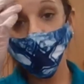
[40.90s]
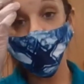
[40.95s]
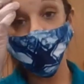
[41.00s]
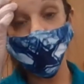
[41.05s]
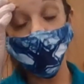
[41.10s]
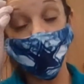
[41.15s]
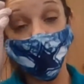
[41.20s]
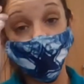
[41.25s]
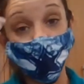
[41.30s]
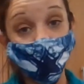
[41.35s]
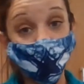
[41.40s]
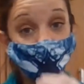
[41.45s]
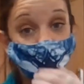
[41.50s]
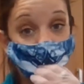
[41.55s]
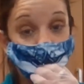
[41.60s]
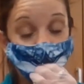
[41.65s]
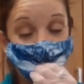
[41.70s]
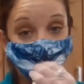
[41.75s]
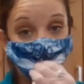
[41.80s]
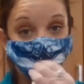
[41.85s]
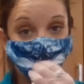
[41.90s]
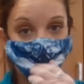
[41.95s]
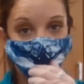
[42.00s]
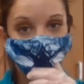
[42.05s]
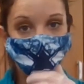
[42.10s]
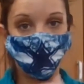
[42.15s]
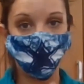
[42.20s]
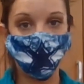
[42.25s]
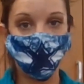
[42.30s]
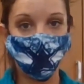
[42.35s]
We are also going to make sure
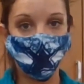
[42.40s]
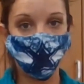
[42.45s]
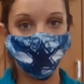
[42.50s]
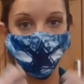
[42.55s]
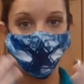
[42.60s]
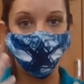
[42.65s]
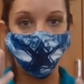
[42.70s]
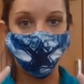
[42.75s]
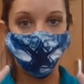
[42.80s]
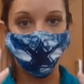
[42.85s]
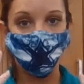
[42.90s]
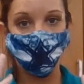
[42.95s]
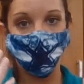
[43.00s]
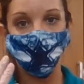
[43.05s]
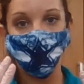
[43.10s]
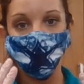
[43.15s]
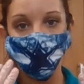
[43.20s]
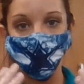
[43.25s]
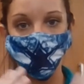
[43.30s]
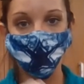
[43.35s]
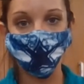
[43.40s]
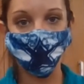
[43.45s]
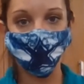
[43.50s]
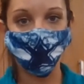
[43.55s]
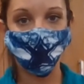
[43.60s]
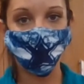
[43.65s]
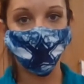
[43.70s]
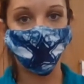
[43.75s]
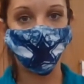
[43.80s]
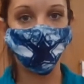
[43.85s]
that we have goggles
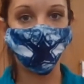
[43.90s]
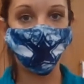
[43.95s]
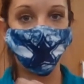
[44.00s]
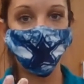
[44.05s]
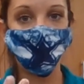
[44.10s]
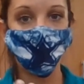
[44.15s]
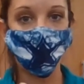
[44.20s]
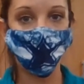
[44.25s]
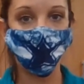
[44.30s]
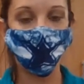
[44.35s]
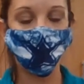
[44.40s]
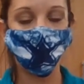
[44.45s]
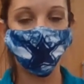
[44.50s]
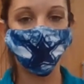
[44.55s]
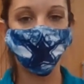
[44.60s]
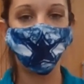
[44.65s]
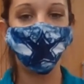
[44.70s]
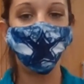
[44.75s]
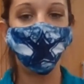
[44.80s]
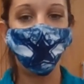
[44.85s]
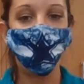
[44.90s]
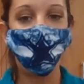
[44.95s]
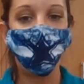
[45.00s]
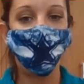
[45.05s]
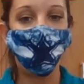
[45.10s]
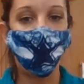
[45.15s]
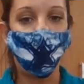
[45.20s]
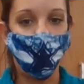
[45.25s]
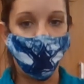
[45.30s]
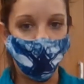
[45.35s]
or face shield.
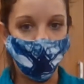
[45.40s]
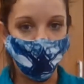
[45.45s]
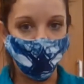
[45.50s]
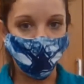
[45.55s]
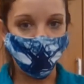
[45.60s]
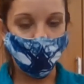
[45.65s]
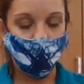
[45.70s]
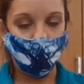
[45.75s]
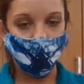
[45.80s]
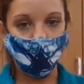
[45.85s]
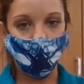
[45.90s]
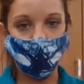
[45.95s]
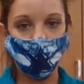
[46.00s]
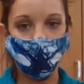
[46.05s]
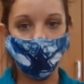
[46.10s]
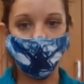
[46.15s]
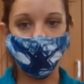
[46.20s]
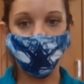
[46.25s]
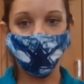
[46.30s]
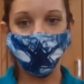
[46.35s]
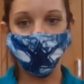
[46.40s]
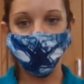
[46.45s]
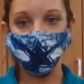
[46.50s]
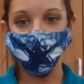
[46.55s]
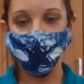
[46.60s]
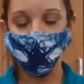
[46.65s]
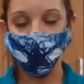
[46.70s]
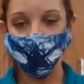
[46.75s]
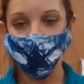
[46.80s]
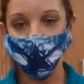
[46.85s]
And then we are
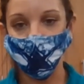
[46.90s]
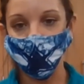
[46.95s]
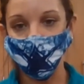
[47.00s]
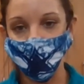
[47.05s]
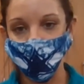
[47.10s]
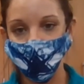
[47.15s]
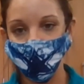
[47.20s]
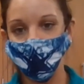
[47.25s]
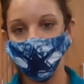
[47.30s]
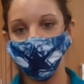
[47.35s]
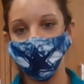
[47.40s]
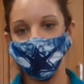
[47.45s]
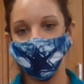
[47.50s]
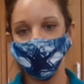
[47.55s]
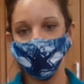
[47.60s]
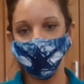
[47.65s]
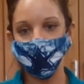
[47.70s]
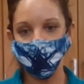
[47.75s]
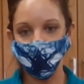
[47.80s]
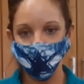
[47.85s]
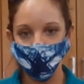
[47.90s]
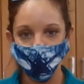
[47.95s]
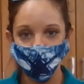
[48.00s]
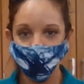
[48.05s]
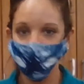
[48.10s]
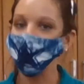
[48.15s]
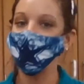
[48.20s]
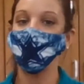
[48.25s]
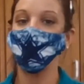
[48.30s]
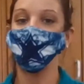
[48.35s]
next going to be
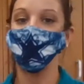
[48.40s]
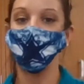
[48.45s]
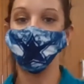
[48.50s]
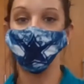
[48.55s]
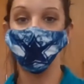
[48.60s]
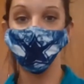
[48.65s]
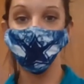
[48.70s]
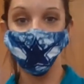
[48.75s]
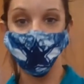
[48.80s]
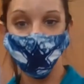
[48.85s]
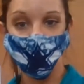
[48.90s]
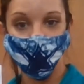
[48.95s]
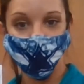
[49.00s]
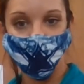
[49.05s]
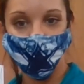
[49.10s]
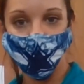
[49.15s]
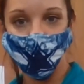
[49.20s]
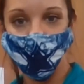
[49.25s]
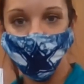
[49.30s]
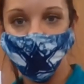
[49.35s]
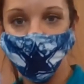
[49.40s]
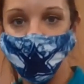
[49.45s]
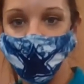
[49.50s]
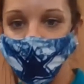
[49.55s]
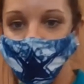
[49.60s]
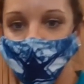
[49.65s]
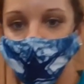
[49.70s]
turning on our suctioning